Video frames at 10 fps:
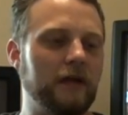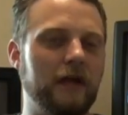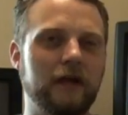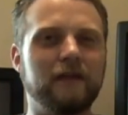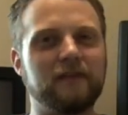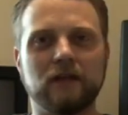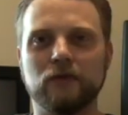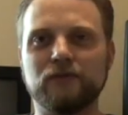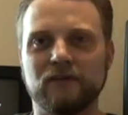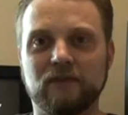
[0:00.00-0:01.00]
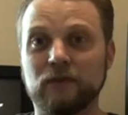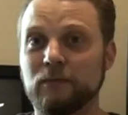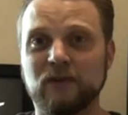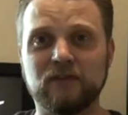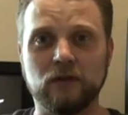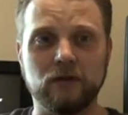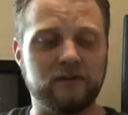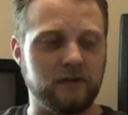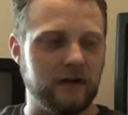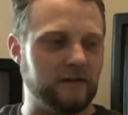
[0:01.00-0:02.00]
And it's got load times and everything, but it still
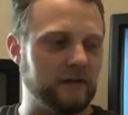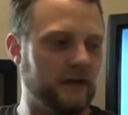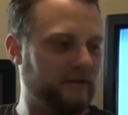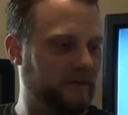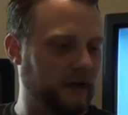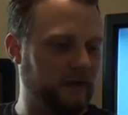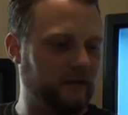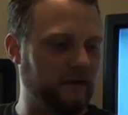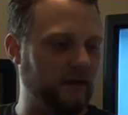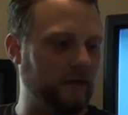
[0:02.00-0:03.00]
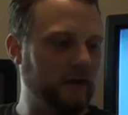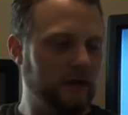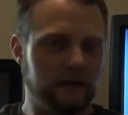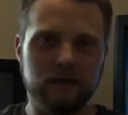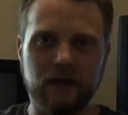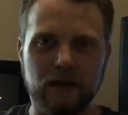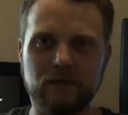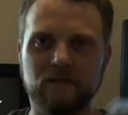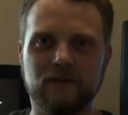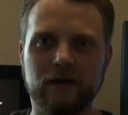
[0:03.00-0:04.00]
looks great. It's a lot of fun. So good
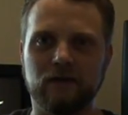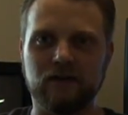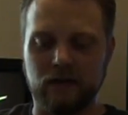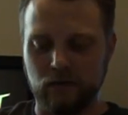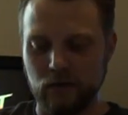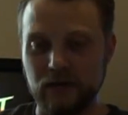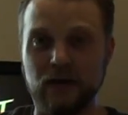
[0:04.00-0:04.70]
Capcom fighters, kind of quirky.